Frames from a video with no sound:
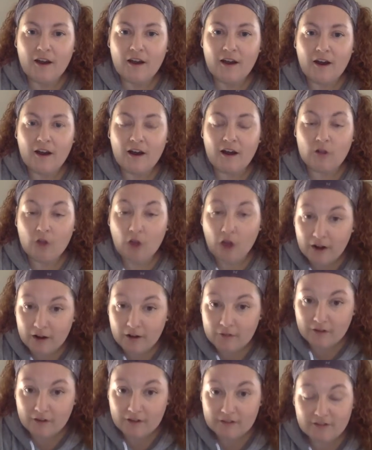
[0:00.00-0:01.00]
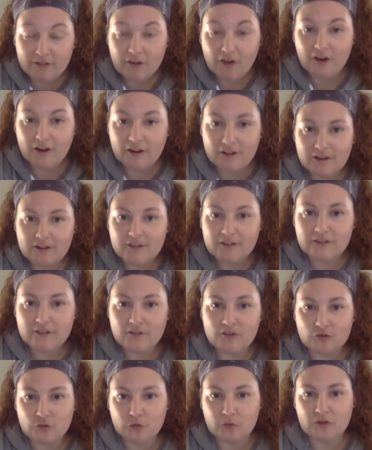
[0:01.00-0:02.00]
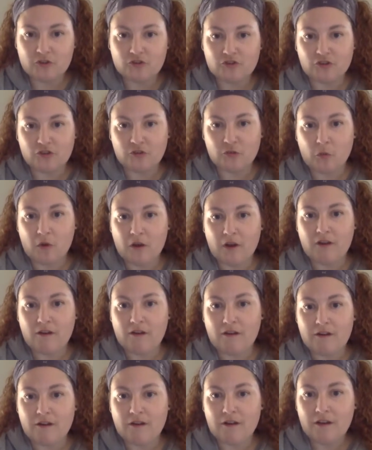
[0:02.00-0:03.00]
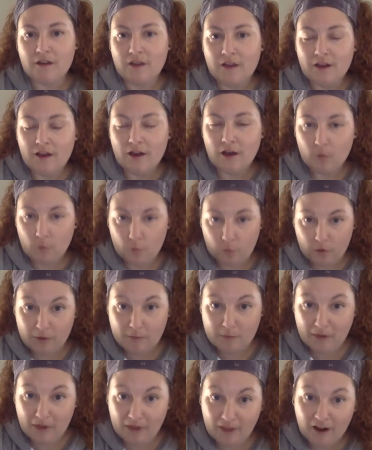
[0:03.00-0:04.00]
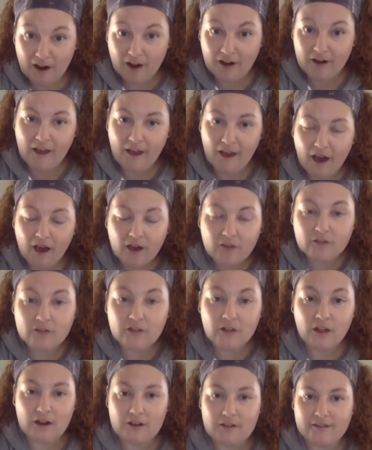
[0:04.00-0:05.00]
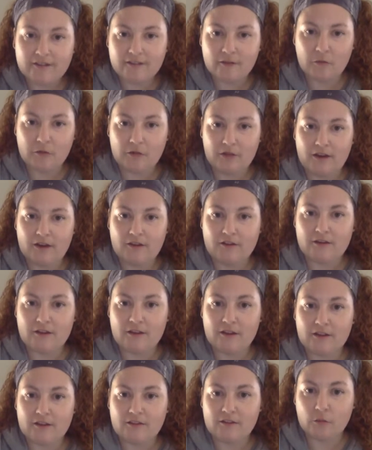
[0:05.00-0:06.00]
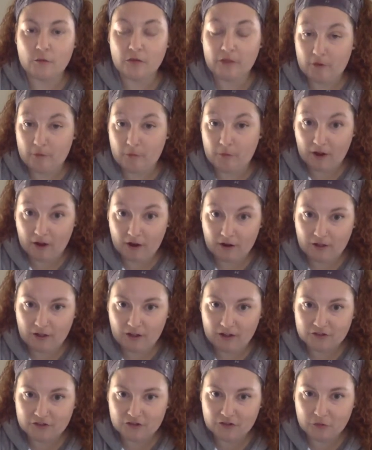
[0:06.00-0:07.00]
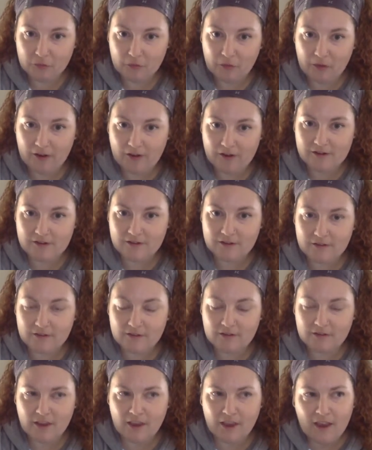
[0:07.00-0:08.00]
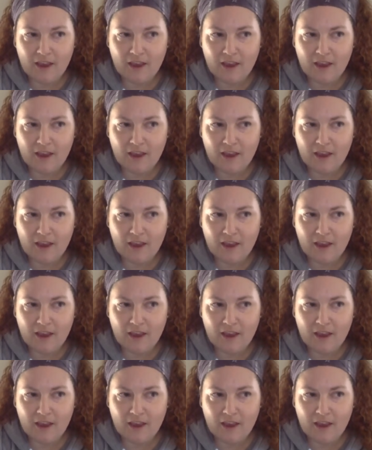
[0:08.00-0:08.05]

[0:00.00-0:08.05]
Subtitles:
A lot of us are in a situation where we may not have a lot of similarities with our biological parents.